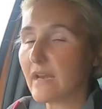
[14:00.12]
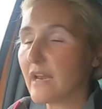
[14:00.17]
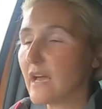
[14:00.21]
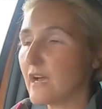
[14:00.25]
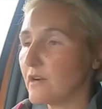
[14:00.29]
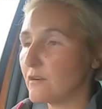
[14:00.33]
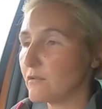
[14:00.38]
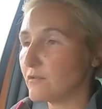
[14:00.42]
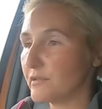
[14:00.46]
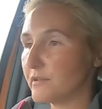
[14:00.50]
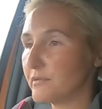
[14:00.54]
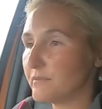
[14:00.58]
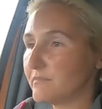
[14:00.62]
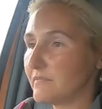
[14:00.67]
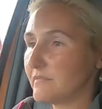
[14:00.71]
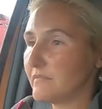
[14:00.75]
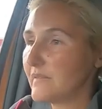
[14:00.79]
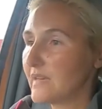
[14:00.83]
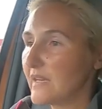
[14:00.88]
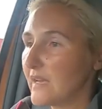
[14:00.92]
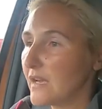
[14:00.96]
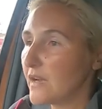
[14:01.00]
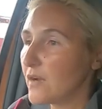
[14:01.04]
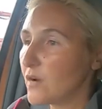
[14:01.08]
load.
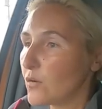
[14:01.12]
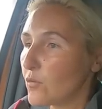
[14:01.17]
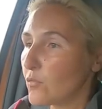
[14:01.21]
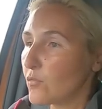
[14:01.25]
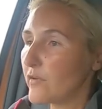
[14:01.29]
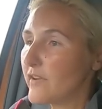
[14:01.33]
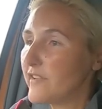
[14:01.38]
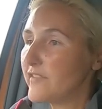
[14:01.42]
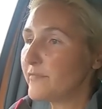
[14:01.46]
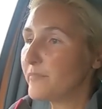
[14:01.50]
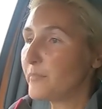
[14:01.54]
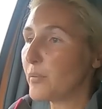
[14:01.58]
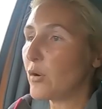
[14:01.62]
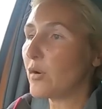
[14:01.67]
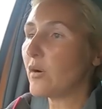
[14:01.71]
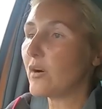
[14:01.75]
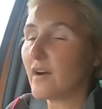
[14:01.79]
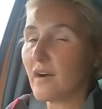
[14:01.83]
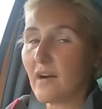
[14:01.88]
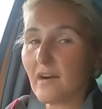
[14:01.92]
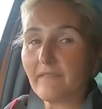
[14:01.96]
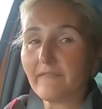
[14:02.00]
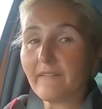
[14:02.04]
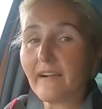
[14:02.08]
We've put
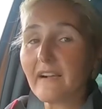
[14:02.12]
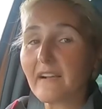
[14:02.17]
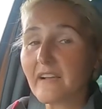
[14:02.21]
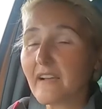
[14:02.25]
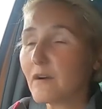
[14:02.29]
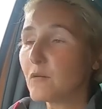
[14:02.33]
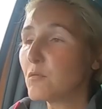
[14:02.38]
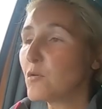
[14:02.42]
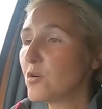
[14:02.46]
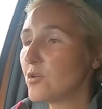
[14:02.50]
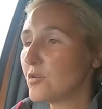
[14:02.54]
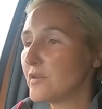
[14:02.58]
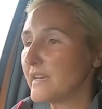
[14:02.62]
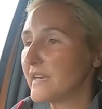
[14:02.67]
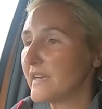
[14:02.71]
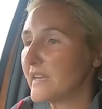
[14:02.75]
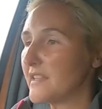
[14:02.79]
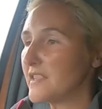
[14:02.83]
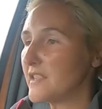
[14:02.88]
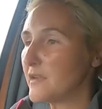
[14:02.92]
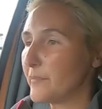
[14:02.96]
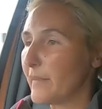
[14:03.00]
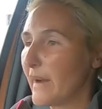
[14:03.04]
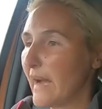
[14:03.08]
our Vango awning
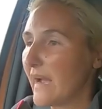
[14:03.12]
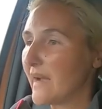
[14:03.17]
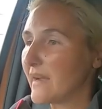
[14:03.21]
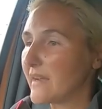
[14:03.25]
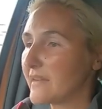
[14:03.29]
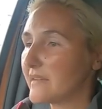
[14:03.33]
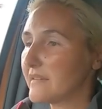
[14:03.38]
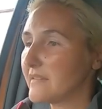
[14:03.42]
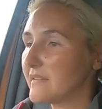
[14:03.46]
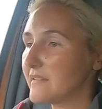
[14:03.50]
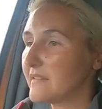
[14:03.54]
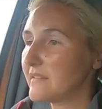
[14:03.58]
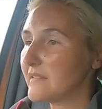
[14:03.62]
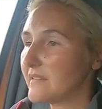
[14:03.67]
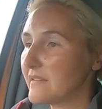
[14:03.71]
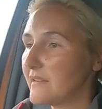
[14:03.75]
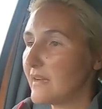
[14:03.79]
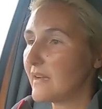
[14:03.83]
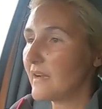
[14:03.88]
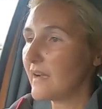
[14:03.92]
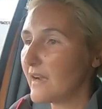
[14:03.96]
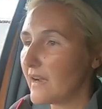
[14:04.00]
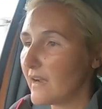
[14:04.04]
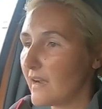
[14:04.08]
in the back
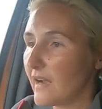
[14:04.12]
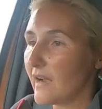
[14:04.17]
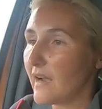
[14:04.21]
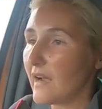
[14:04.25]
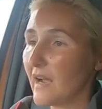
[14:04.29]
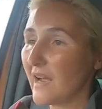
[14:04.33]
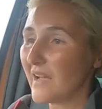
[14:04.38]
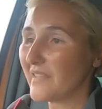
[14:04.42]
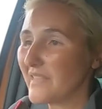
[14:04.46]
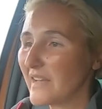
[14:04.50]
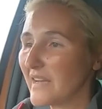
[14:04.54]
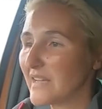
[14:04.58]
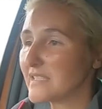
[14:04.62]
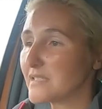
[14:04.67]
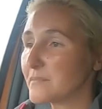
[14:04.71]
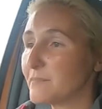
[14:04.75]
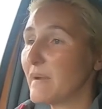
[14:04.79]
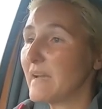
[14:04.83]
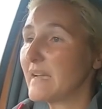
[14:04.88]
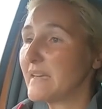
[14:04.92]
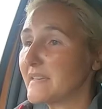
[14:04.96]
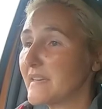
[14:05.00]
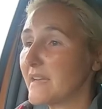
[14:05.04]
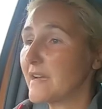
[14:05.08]
and that's
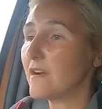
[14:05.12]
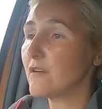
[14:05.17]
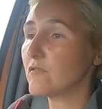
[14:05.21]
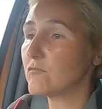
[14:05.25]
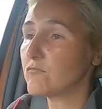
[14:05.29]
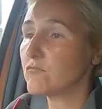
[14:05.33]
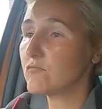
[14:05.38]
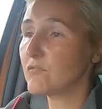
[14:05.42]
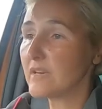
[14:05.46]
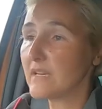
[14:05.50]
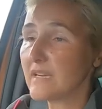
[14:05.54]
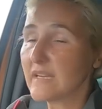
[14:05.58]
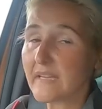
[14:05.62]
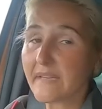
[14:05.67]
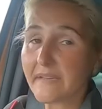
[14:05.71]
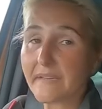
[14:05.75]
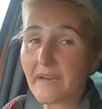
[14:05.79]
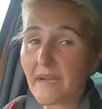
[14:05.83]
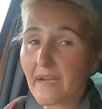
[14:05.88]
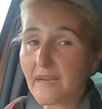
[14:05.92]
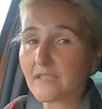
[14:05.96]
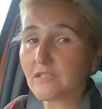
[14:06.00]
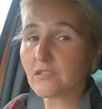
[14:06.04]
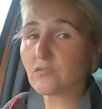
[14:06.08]
made it a really
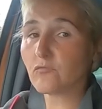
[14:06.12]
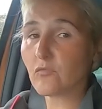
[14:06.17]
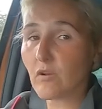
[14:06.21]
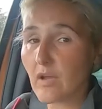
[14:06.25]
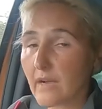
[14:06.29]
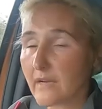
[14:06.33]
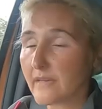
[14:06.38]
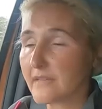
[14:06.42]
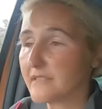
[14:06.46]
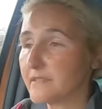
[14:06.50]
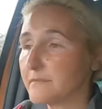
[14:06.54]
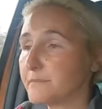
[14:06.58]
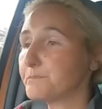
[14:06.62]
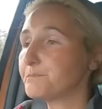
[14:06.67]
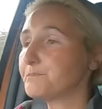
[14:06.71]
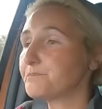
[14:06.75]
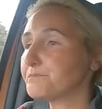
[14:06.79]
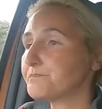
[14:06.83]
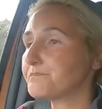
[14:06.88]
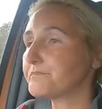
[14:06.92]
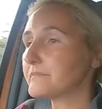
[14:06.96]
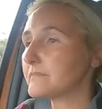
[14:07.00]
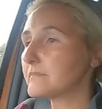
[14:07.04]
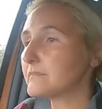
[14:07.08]
nice ride.
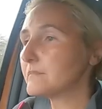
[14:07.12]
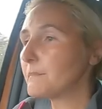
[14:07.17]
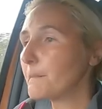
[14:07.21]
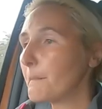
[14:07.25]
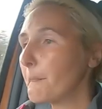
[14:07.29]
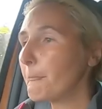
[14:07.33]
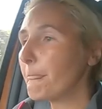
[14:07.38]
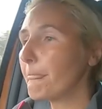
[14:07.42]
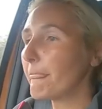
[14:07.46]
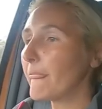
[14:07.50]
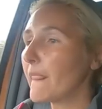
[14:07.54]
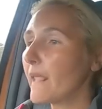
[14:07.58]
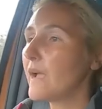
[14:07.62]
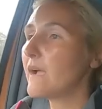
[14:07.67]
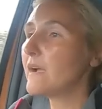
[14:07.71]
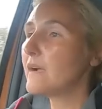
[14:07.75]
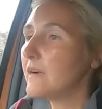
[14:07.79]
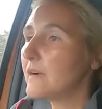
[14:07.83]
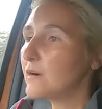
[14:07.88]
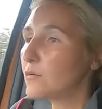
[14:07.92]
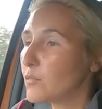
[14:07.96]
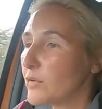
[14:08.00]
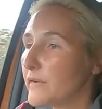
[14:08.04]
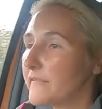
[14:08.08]

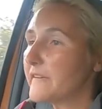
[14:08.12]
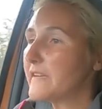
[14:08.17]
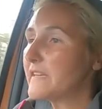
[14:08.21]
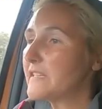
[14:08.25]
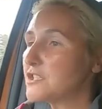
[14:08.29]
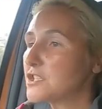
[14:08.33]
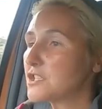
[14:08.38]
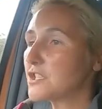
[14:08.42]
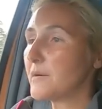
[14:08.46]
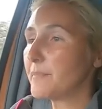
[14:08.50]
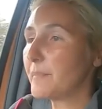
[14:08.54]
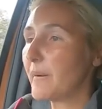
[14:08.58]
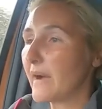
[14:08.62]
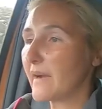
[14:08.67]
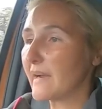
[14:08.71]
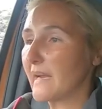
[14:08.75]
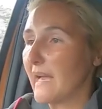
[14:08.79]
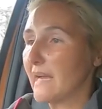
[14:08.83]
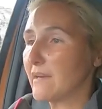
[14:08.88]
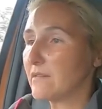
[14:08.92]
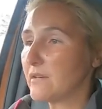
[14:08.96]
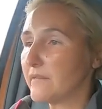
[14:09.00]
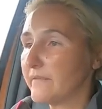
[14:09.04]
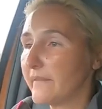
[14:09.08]
We've hitched up our
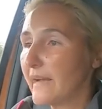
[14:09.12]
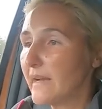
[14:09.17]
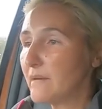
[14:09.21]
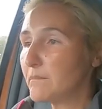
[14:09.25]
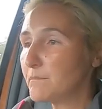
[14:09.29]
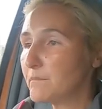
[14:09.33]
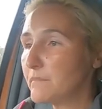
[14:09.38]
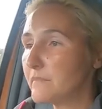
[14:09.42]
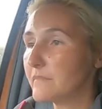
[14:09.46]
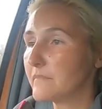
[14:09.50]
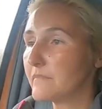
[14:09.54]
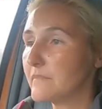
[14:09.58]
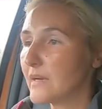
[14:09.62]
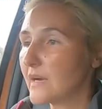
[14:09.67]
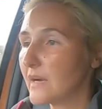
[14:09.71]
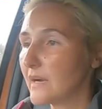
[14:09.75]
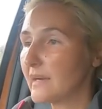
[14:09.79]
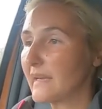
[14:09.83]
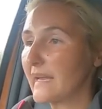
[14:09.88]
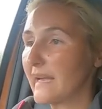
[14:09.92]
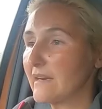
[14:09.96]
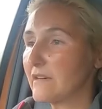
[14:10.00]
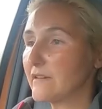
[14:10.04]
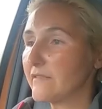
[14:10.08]
caravan
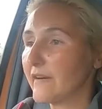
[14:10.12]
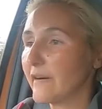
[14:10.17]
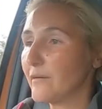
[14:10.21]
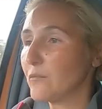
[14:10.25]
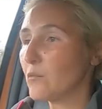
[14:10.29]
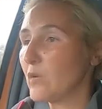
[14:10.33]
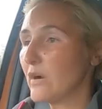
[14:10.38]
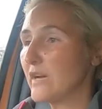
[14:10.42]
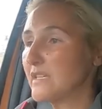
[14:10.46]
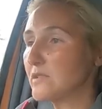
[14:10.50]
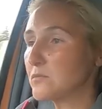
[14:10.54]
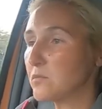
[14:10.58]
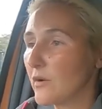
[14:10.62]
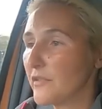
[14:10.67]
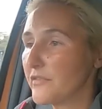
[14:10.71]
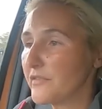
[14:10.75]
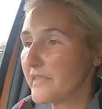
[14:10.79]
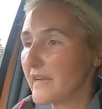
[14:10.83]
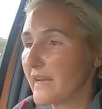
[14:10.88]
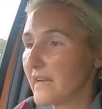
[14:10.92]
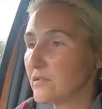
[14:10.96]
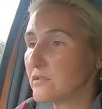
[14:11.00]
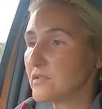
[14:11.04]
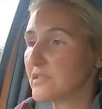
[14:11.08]
our caravan weighs
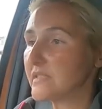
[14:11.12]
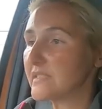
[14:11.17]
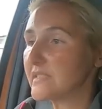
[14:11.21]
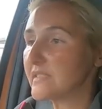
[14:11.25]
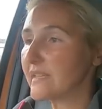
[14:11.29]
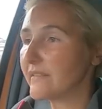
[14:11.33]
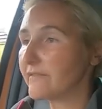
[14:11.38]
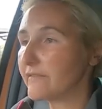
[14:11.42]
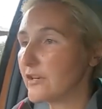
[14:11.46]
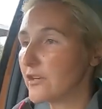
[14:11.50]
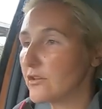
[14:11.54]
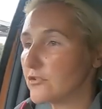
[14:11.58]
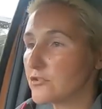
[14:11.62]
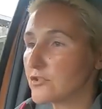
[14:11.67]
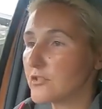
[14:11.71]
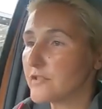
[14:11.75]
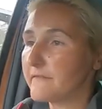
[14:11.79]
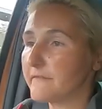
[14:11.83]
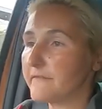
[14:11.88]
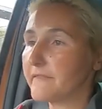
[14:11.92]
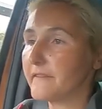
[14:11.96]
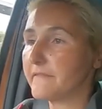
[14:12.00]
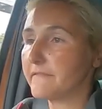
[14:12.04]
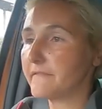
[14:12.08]

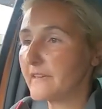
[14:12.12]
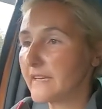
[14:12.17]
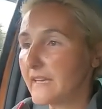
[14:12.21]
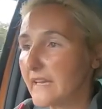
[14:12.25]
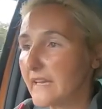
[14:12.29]
1,750